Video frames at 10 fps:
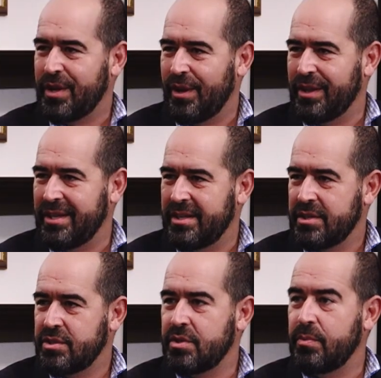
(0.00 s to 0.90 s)
as we call it.
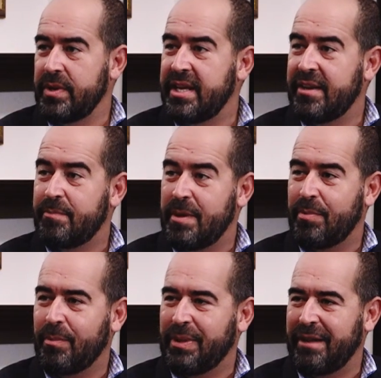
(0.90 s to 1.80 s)
So we give
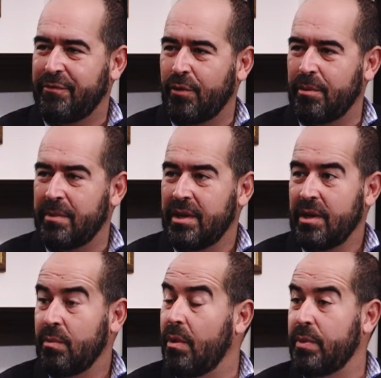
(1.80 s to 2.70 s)
people a platform
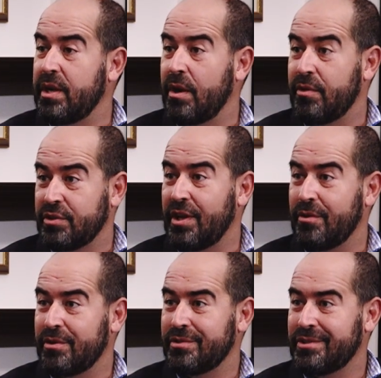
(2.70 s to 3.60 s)
Well, we know there's
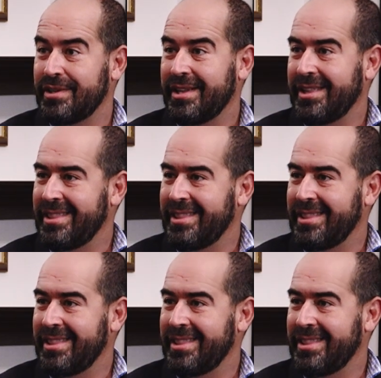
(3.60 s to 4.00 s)
others.